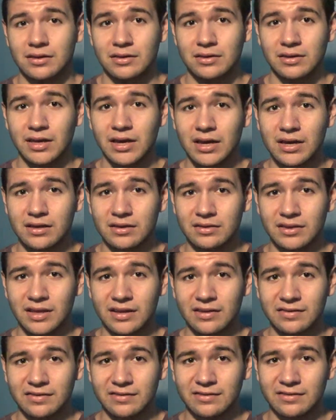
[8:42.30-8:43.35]
yeah,
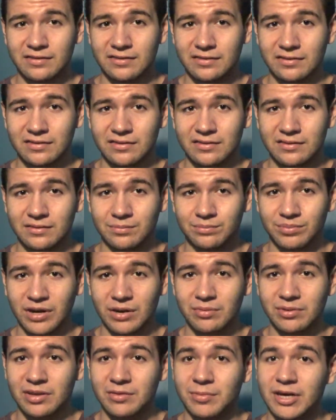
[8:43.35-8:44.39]
that's
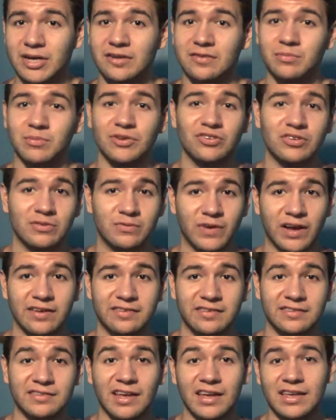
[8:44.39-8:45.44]
probably about as much
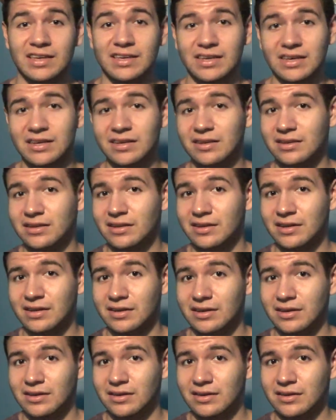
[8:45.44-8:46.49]
advice as I could get,
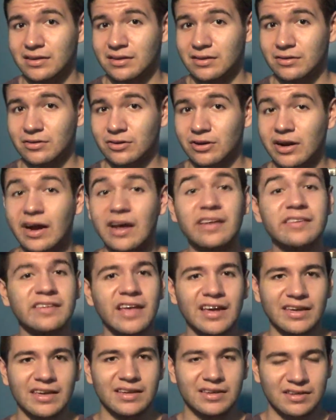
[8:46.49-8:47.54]
or as
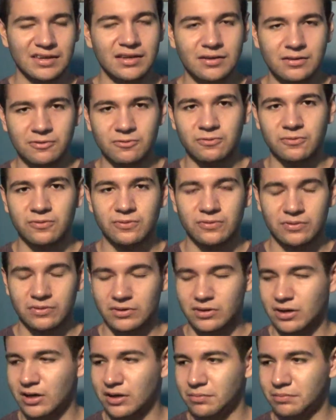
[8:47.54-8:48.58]
I could give,
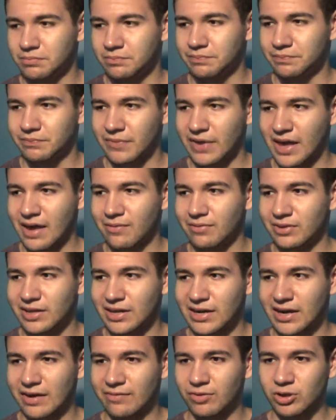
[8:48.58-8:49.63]
having
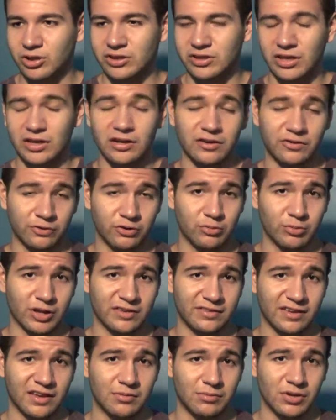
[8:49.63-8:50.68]
that I've only done this for
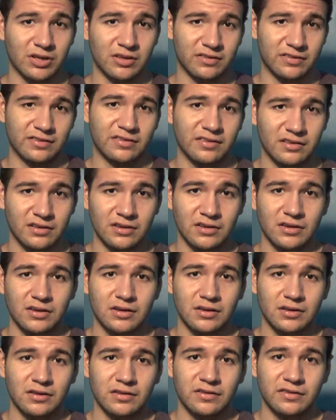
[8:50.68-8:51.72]
about 10 months.
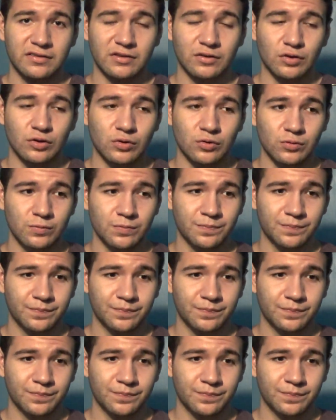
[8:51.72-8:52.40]
So